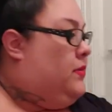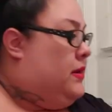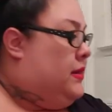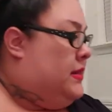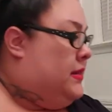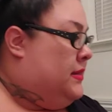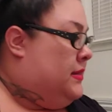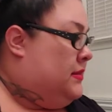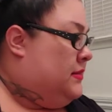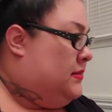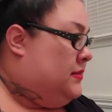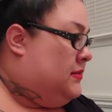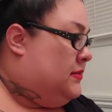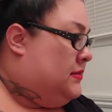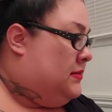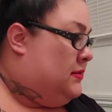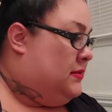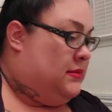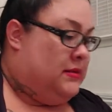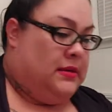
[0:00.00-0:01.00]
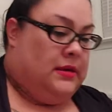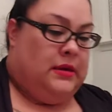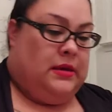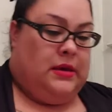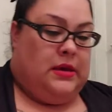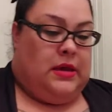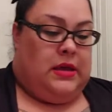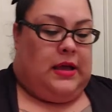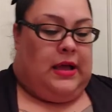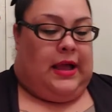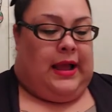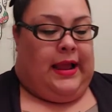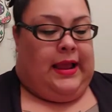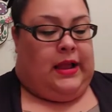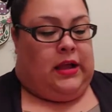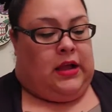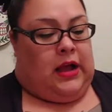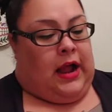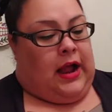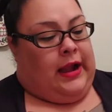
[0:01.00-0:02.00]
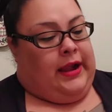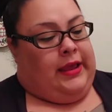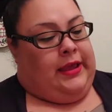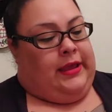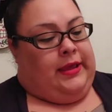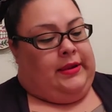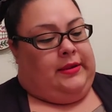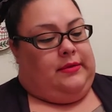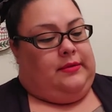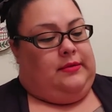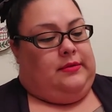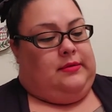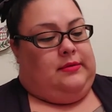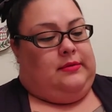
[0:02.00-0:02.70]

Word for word: was. I got it.